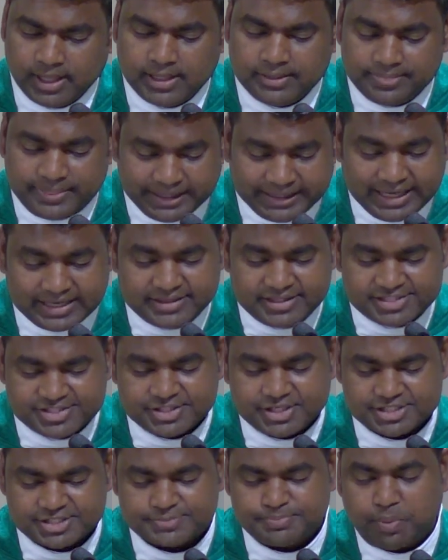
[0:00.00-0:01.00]
They get this
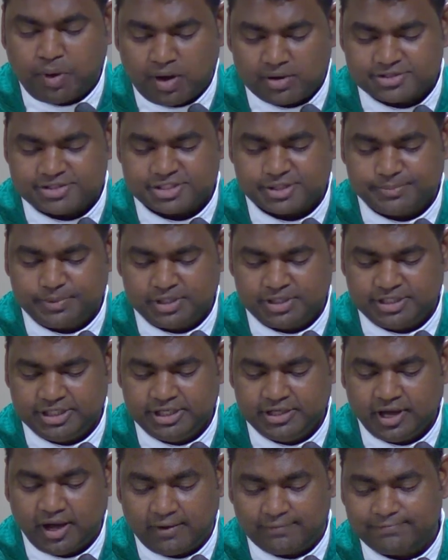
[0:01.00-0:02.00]

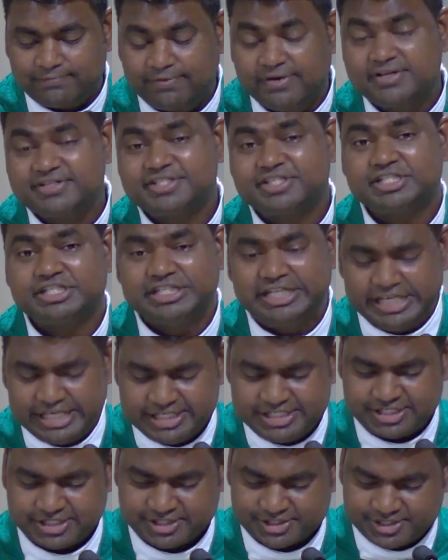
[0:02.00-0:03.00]
responsibility of first
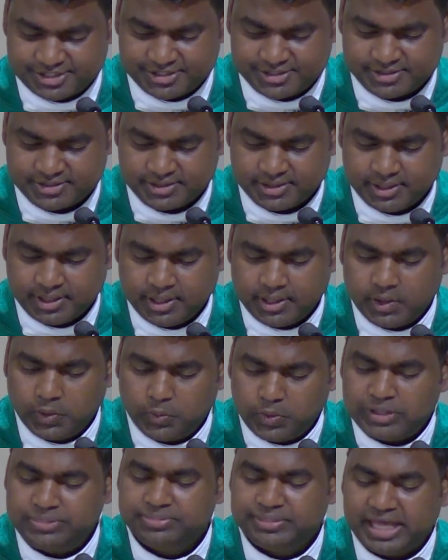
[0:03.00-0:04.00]
teachers
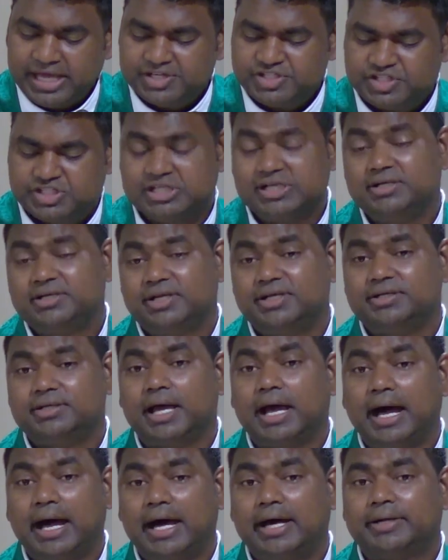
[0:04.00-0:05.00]
when their children
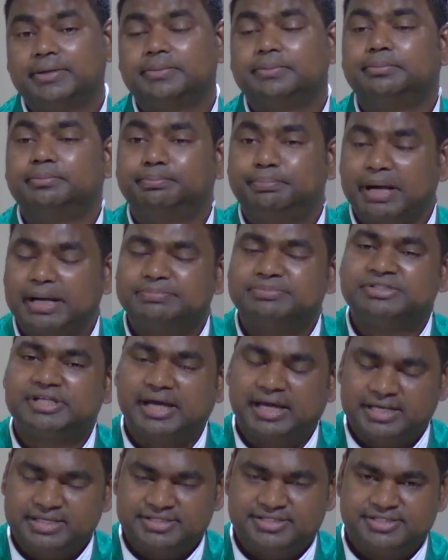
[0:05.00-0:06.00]
are
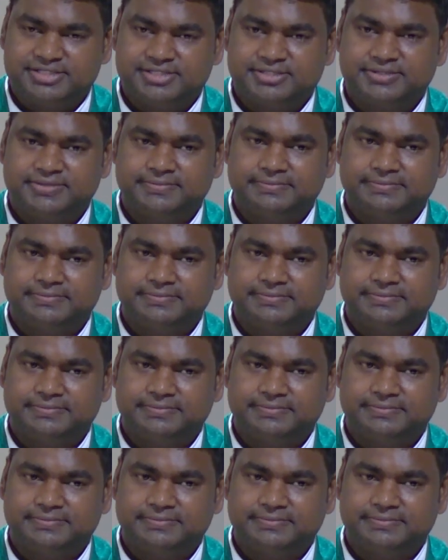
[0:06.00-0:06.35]
baptized.